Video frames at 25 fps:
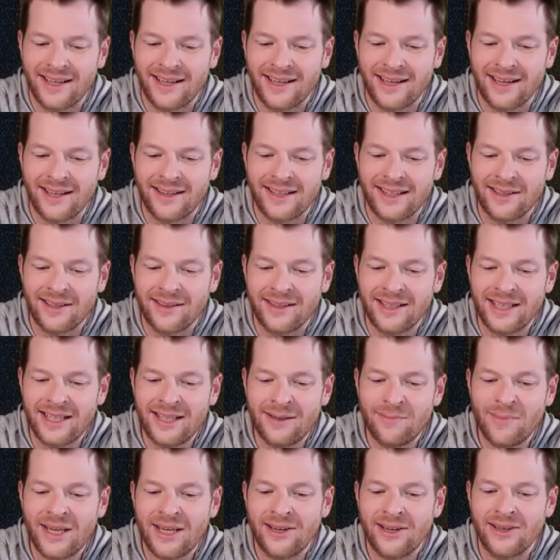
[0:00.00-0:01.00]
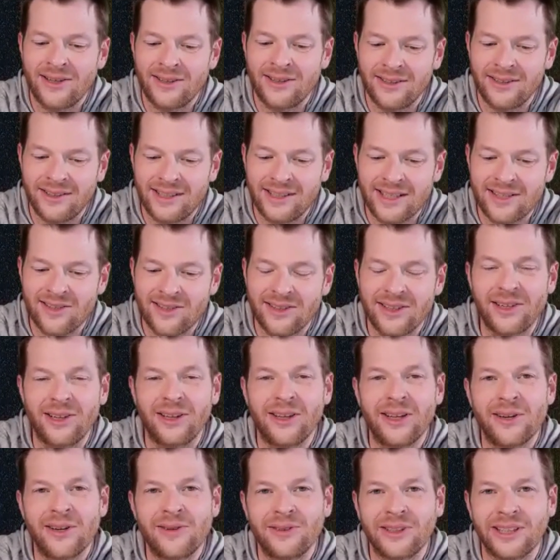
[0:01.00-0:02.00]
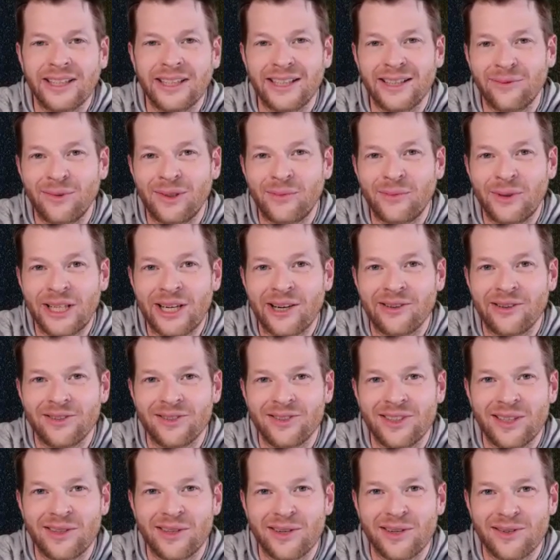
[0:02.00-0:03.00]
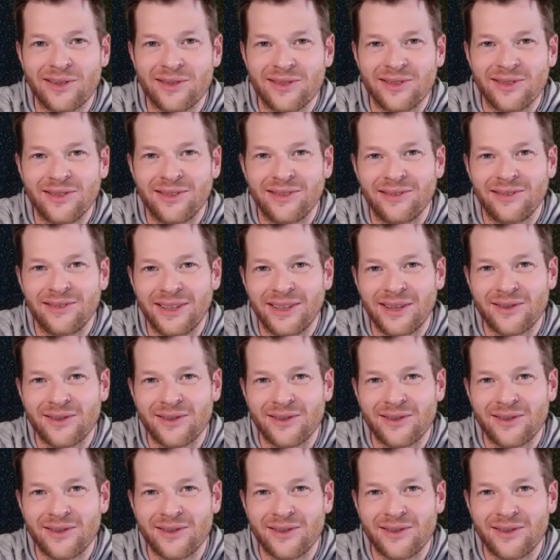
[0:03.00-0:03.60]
The email gets a little lonely when we don't see those